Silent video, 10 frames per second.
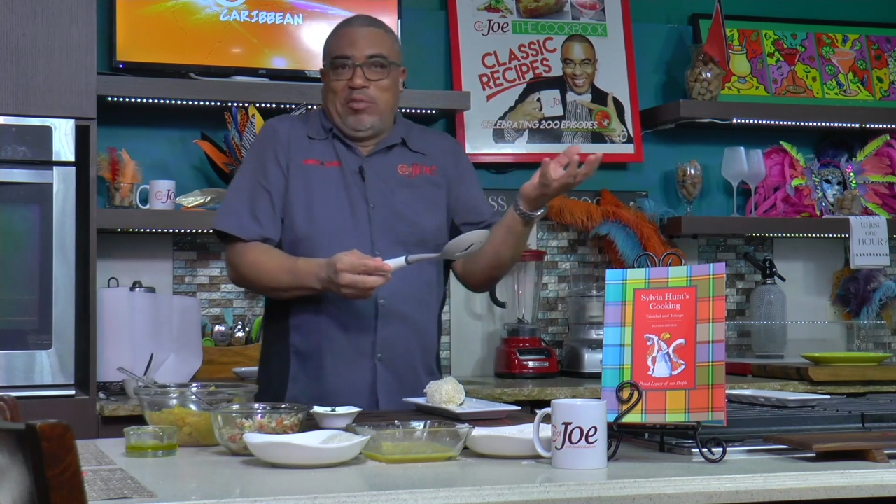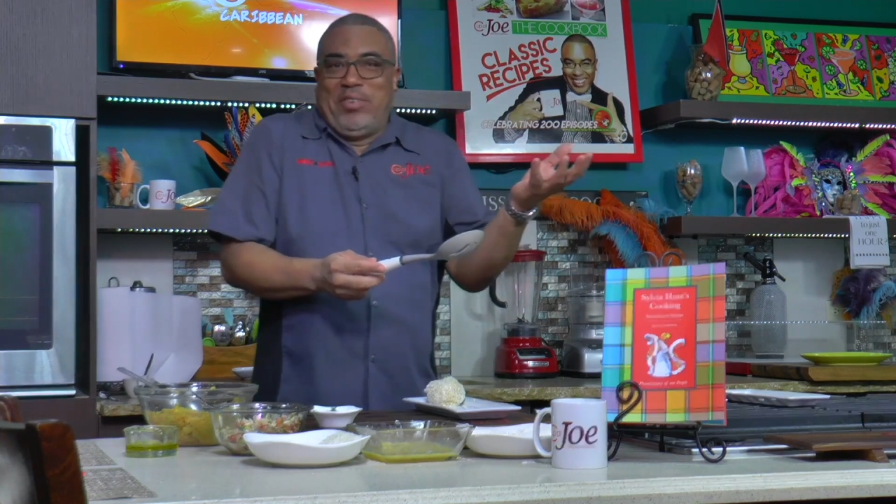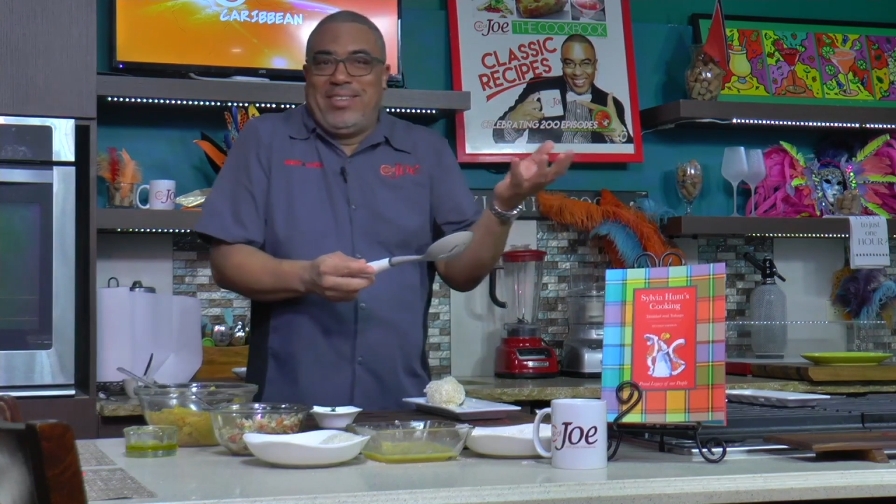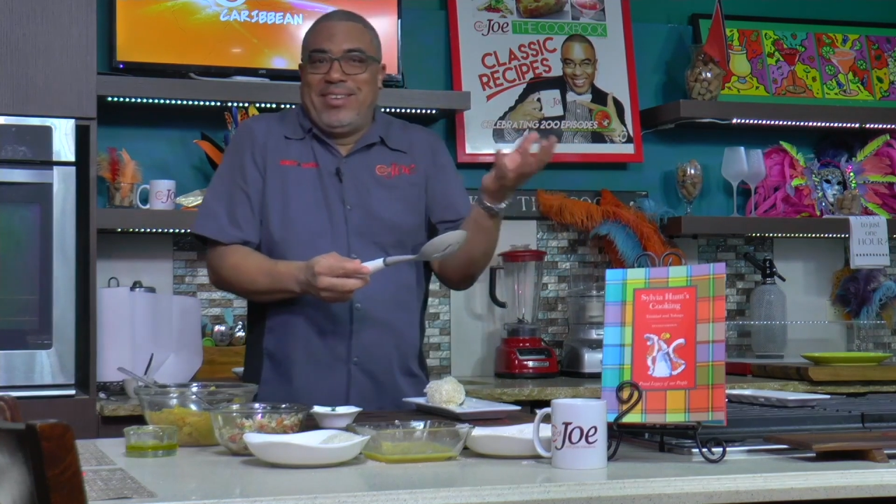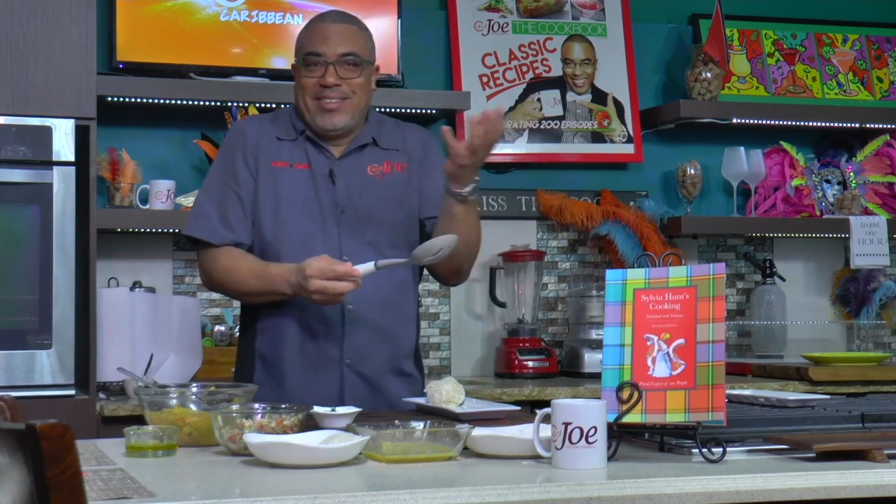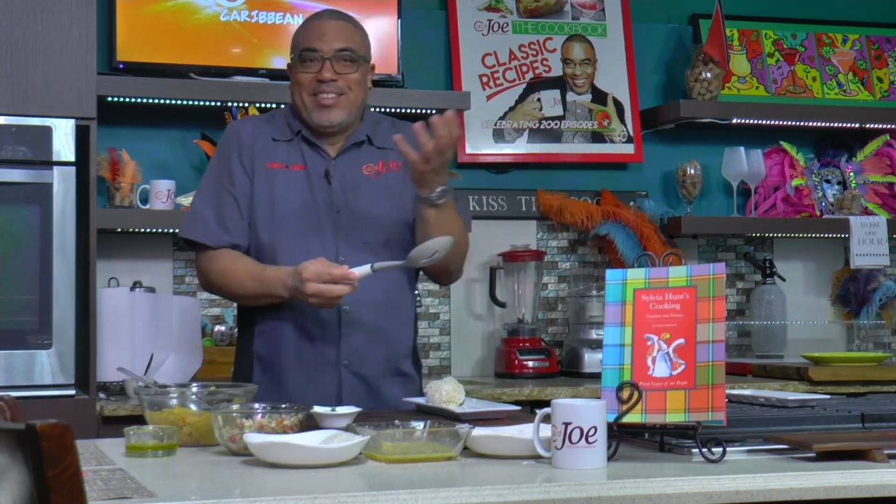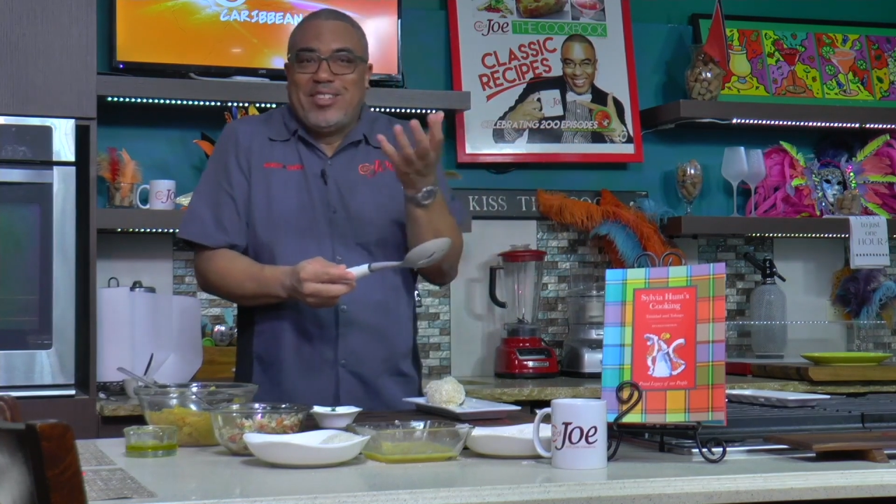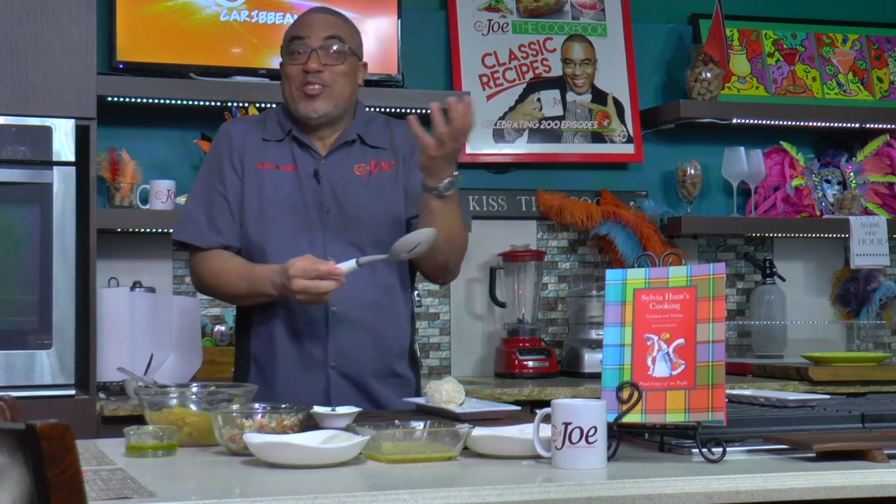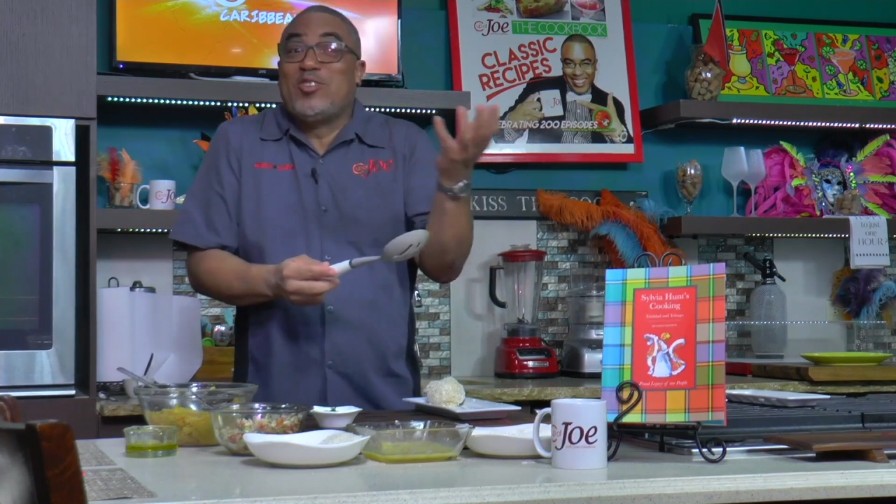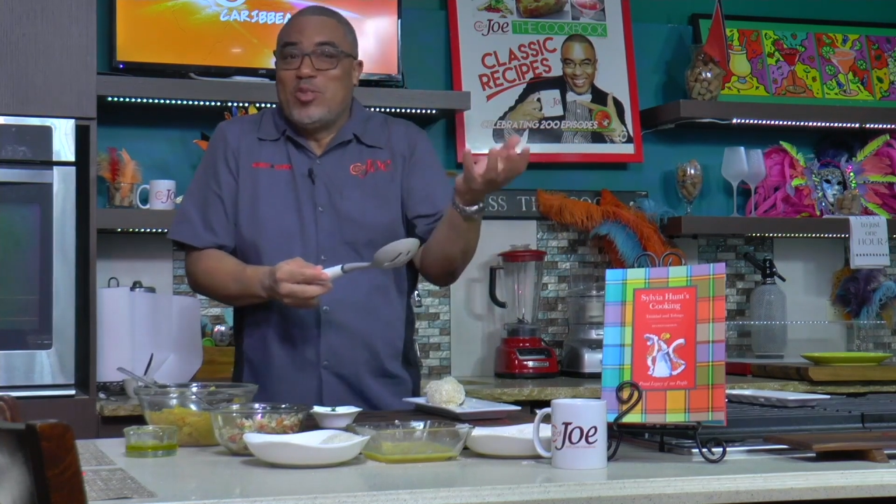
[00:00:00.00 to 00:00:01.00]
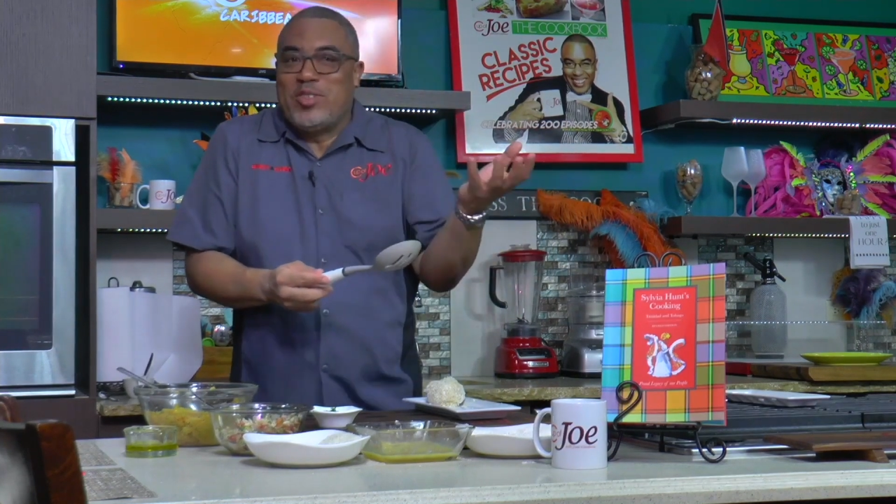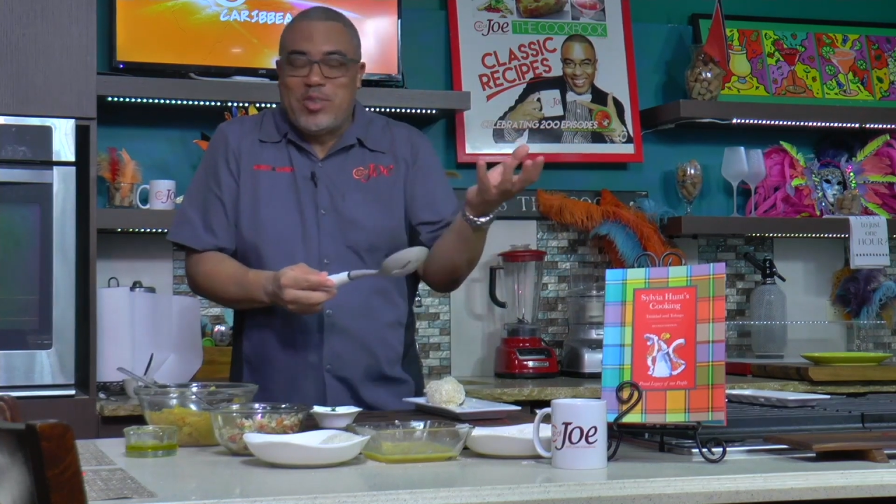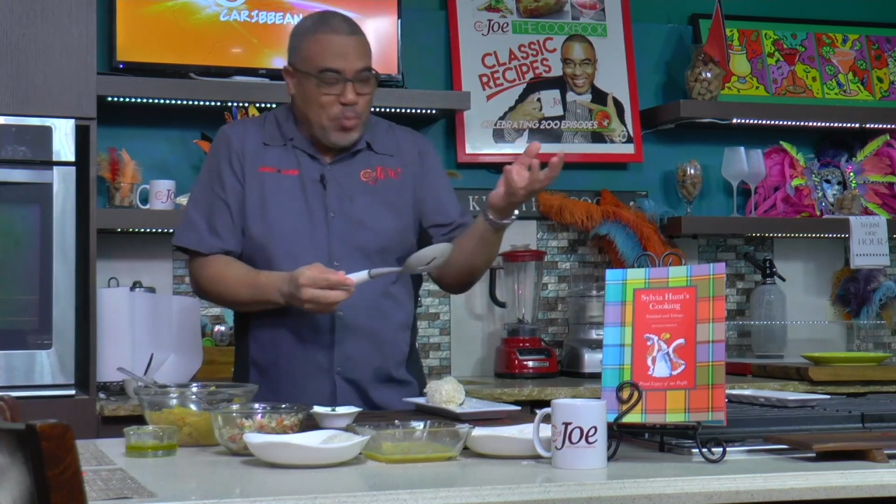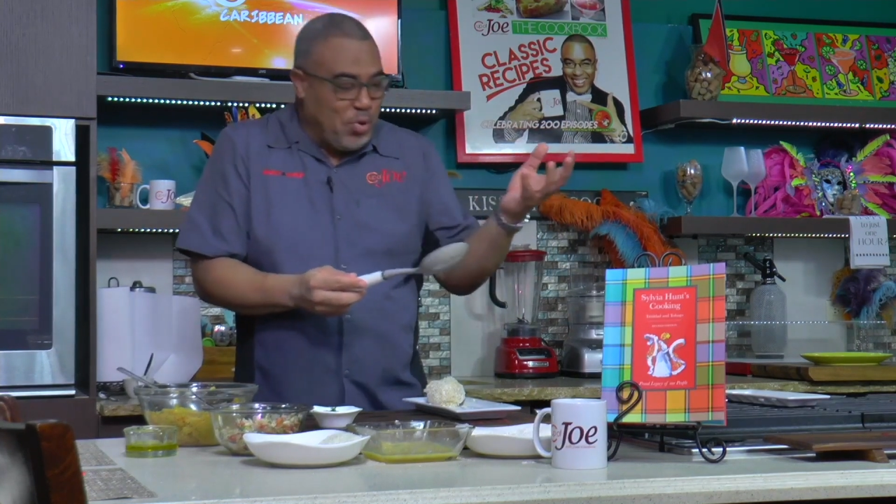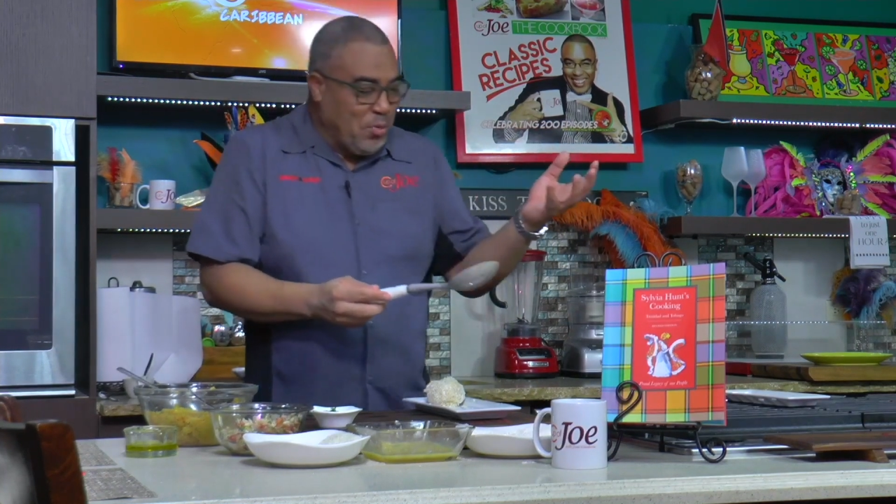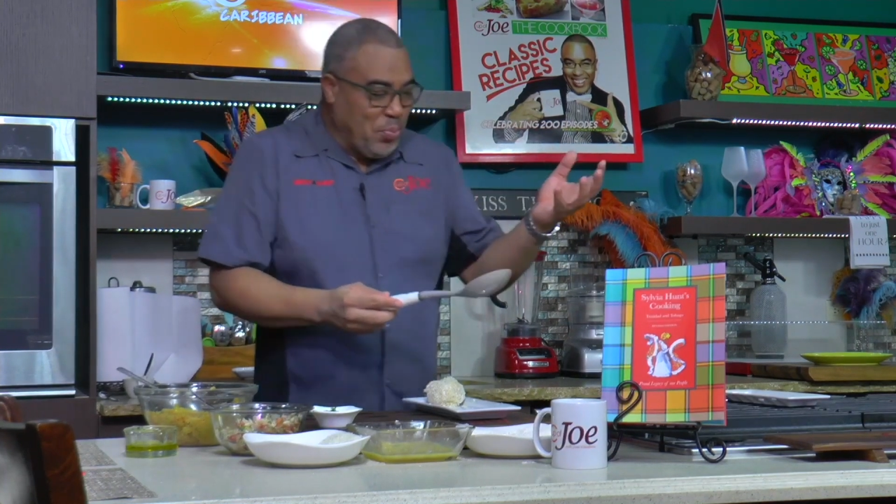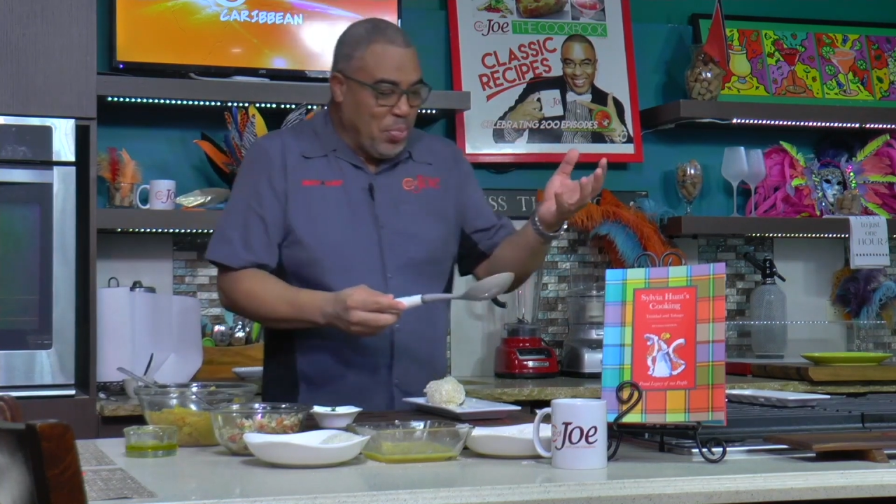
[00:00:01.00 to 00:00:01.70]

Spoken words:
it. It's so simple.